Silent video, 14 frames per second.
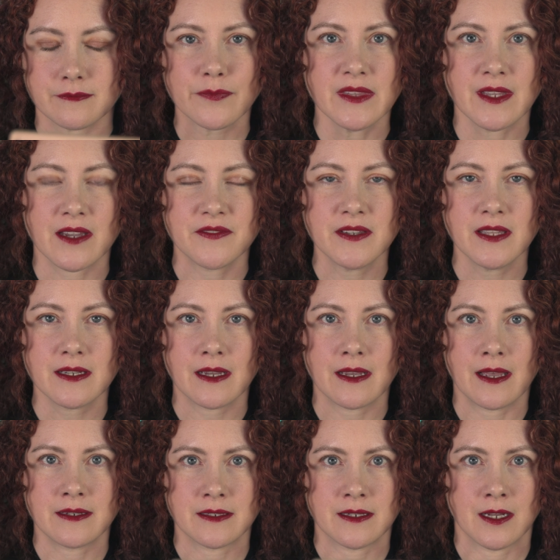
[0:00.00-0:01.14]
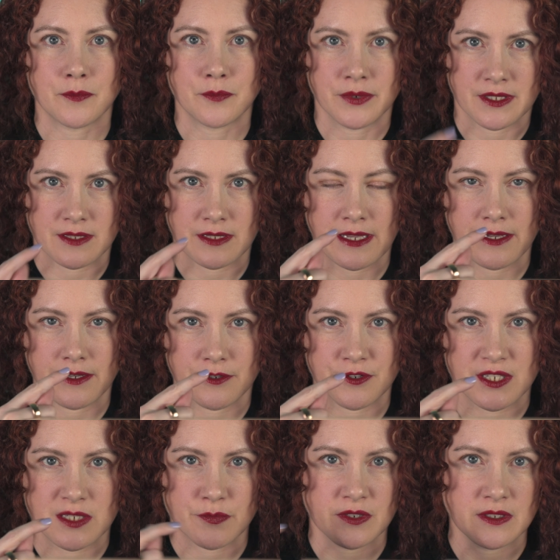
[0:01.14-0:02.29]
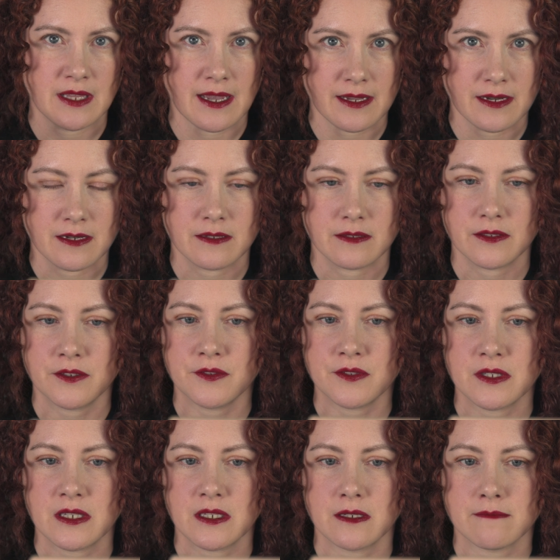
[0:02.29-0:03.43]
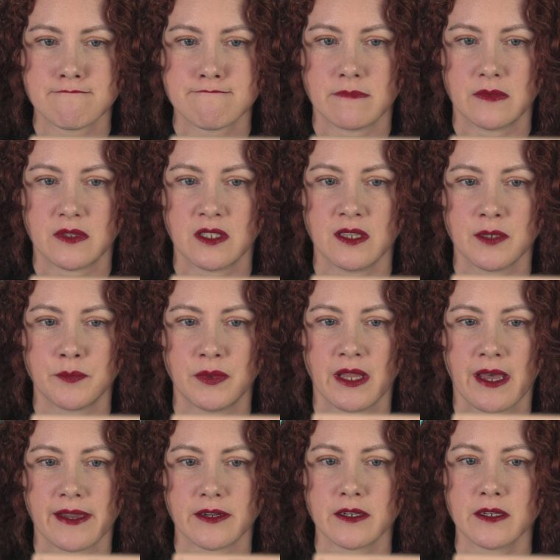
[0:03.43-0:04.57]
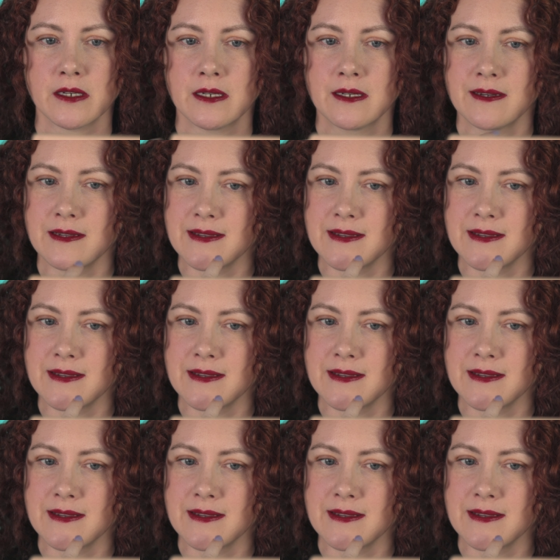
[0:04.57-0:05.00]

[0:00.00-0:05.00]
Yeah, I feel like I ended up with a crisper line using the lip liner.